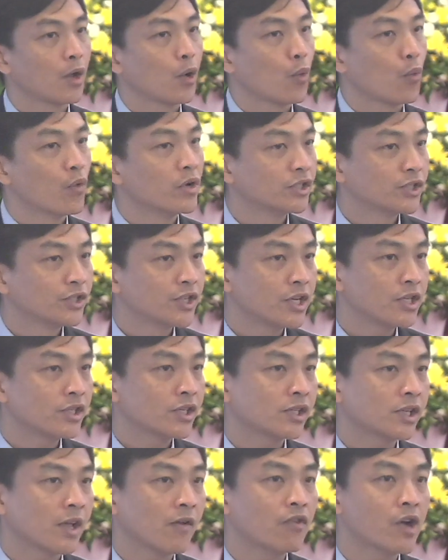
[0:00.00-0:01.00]
Was
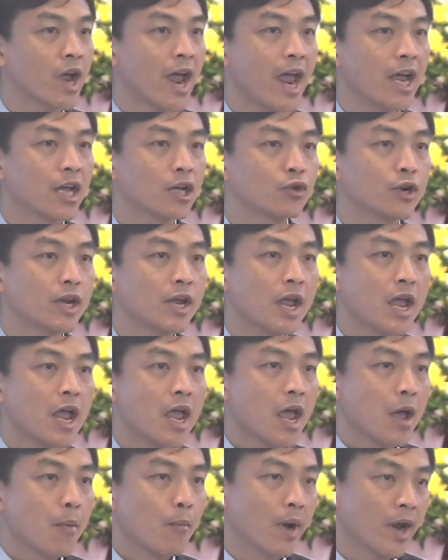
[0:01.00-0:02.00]
Jesus ever angry?
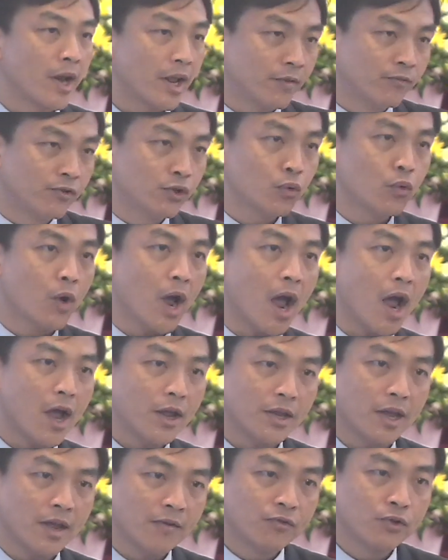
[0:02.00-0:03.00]
Man, if you
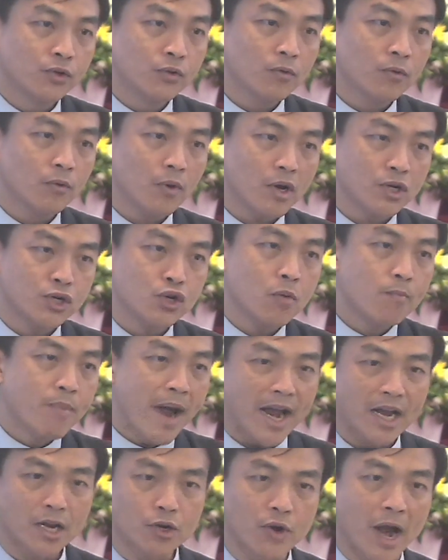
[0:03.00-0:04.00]
if you your
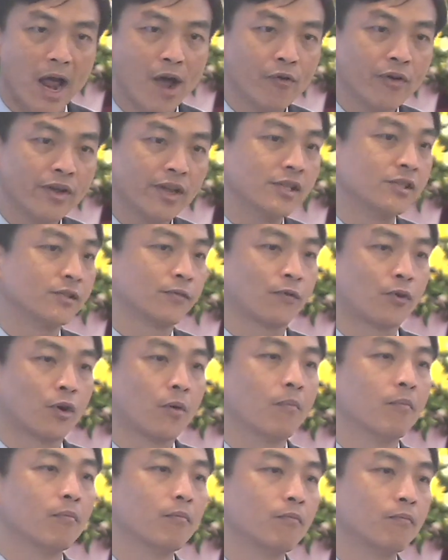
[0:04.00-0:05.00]
background is
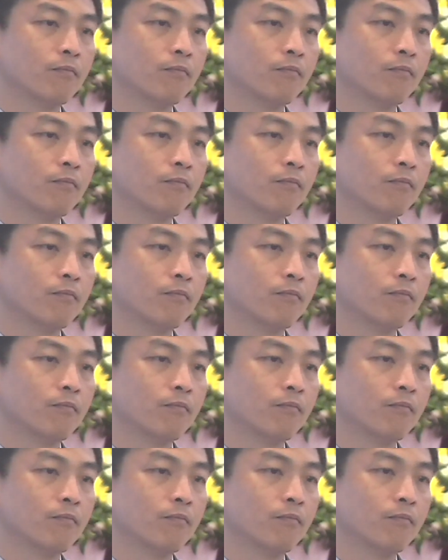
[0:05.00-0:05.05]
from